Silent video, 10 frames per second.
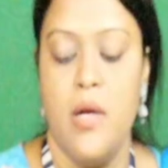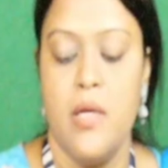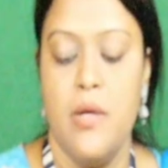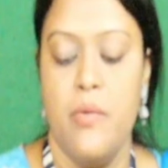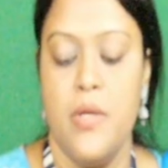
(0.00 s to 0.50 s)

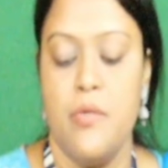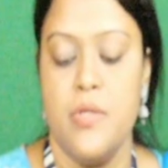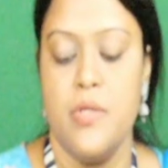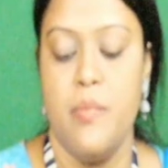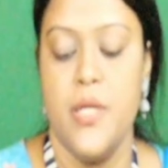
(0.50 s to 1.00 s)
Q into
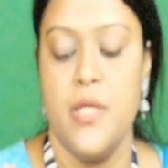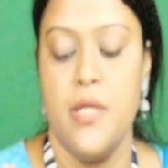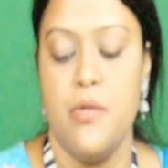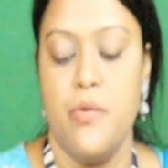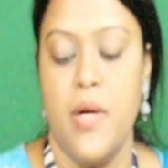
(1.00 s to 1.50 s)
summation
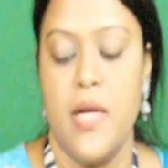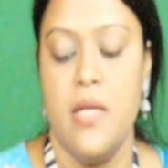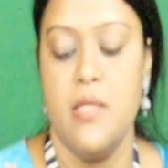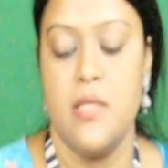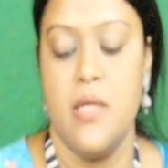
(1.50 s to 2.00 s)
to at
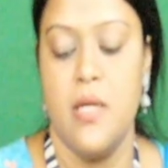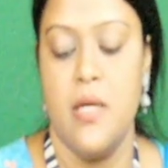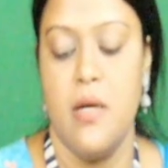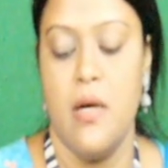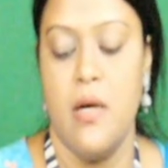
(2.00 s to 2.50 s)
least
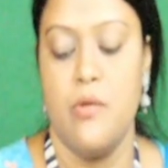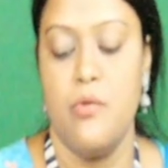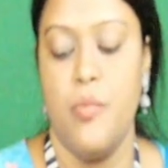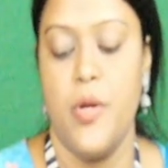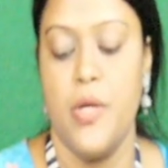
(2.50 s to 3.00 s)
to
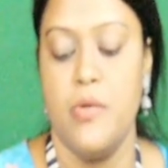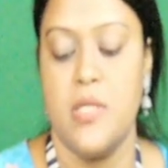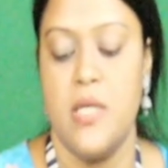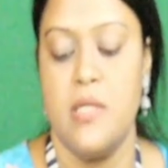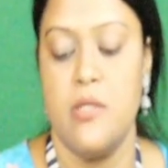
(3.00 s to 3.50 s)
the power Q
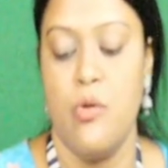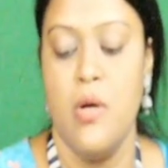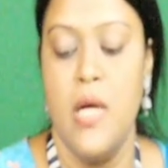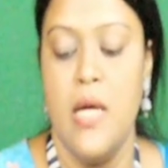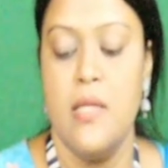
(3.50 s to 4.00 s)
state. So
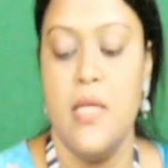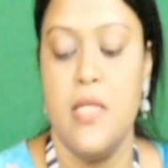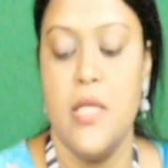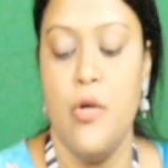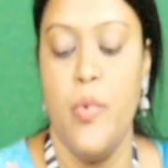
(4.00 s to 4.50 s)
this
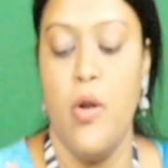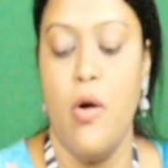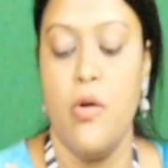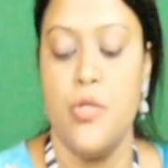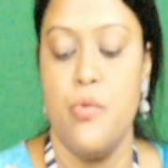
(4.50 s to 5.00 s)
Q
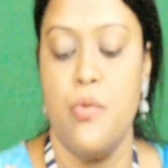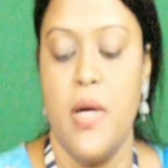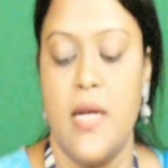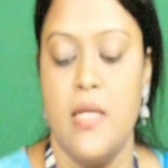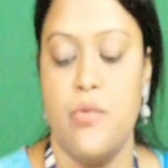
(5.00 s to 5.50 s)
belongs to
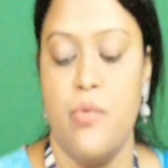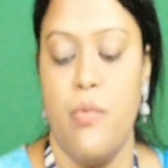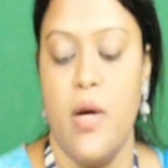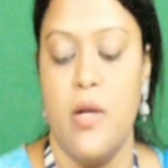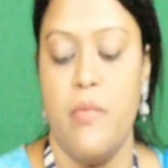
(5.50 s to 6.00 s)
at least
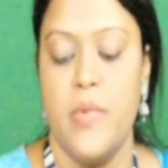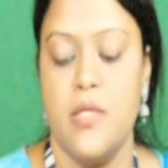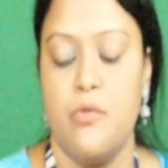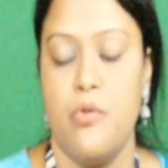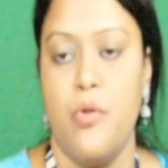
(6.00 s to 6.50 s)
one of these
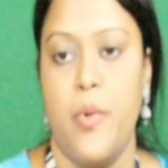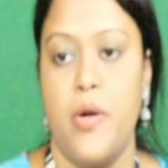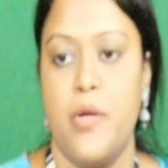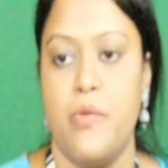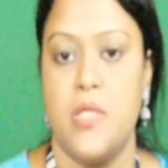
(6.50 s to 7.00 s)
2 to the power
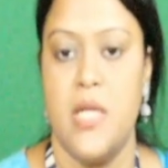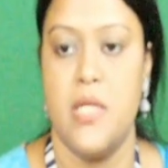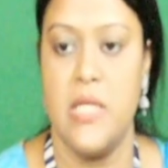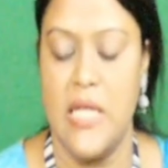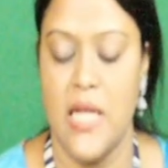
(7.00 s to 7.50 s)
Q states.
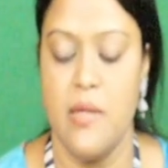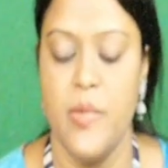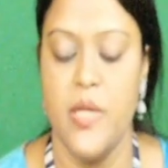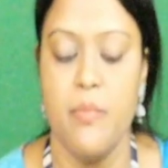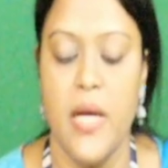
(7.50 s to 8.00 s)
That
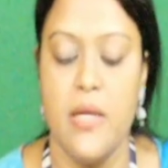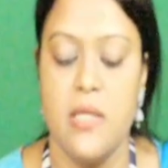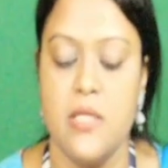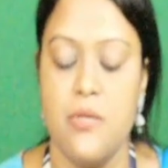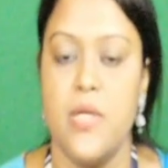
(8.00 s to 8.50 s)
means by
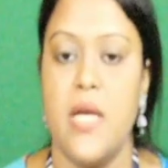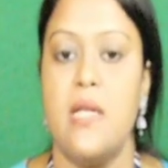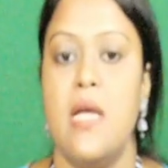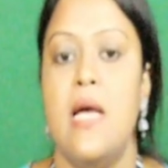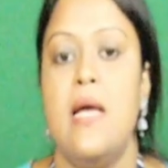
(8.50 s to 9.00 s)
this we can
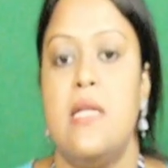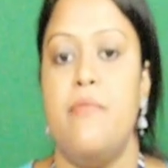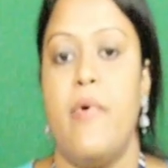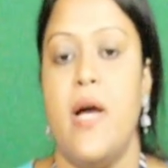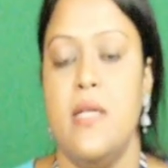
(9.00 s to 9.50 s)

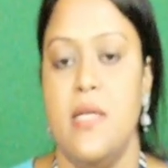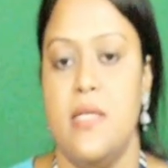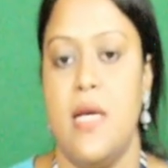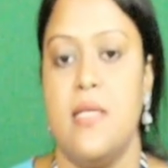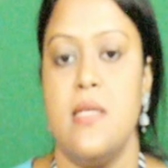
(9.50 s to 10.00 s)
define it
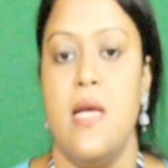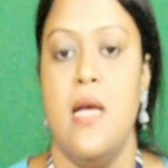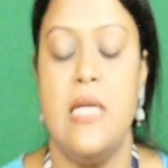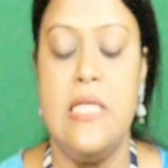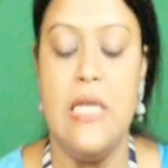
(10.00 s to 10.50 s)
as
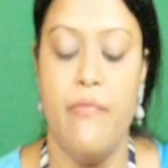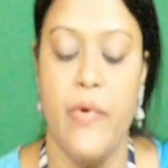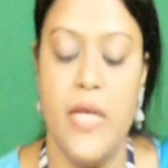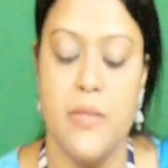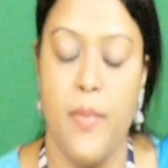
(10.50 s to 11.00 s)

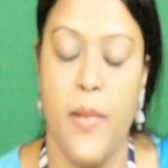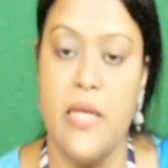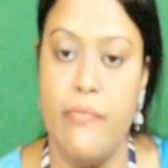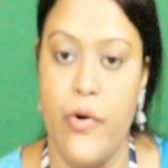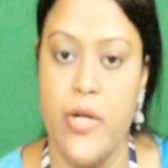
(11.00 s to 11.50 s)
DFA is by
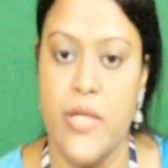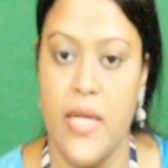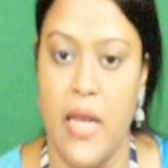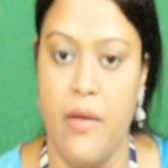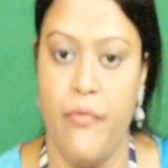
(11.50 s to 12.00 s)
default an
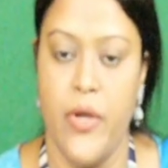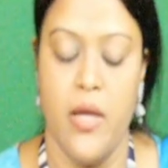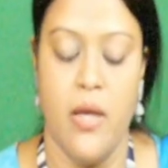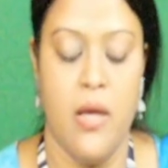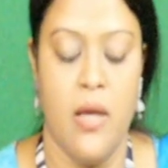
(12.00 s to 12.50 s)
NFA,
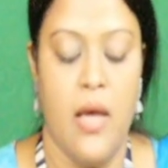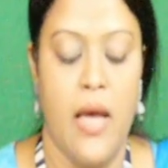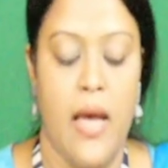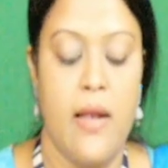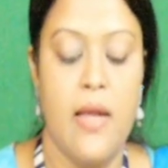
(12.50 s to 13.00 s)

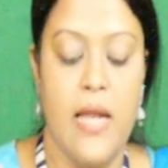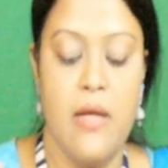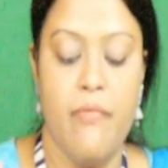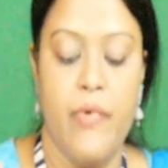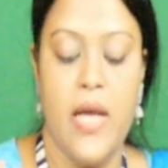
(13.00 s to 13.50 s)
and
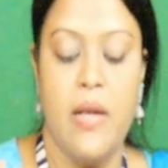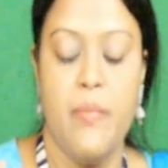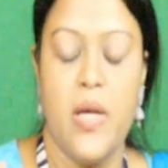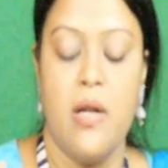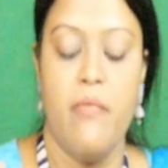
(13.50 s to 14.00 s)
NFA can be
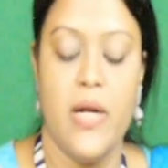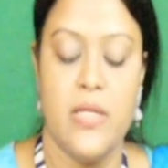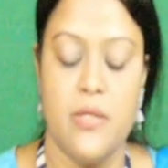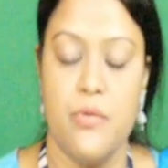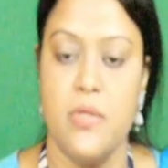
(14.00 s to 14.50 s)
converted to